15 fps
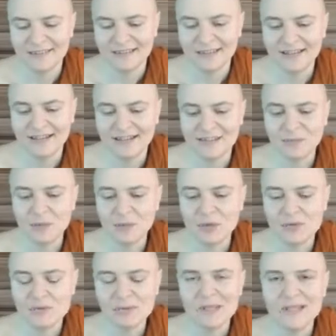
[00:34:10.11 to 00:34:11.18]
And it's
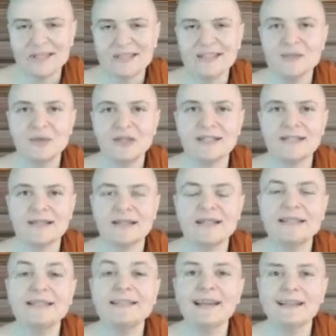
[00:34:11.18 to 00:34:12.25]
beautiful because this one is an
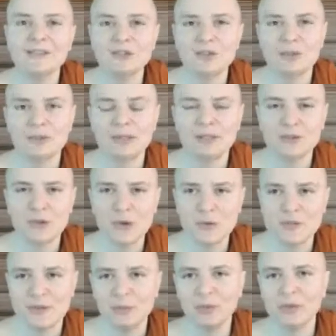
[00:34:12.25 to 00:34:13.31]
intentionally
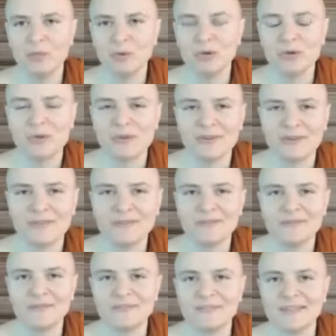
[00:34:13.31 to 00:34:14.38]
chosen rebirth.
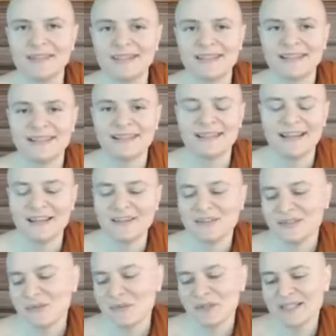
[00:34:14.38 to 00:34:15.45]
I also
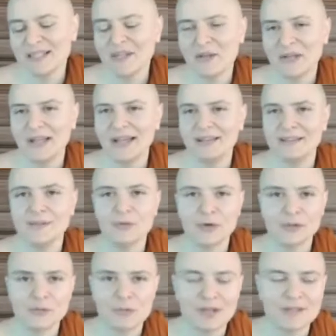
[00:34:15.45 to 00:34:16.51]
particularly like this verse
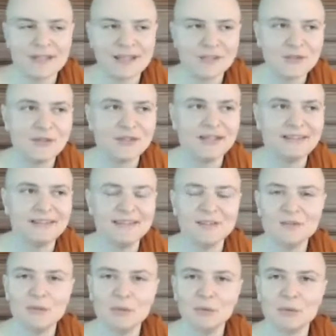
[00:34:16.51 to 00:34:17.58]
because actually I tend
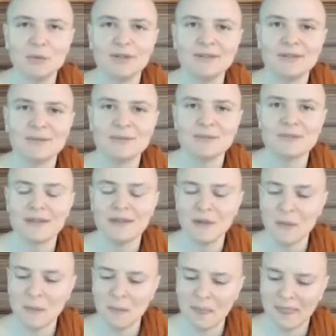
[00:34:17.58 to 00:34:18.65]
to use
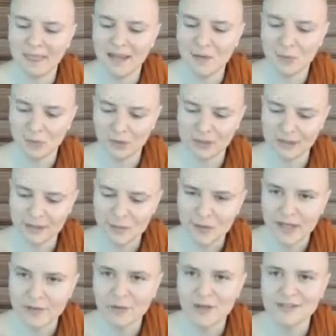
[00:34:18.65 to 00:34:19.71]
that wording
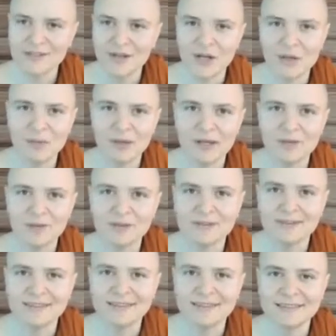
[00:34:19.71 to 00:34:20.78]
whenever I talk
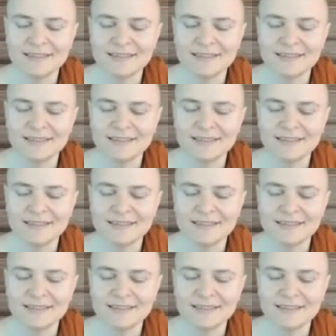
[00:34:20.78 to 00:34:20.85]
about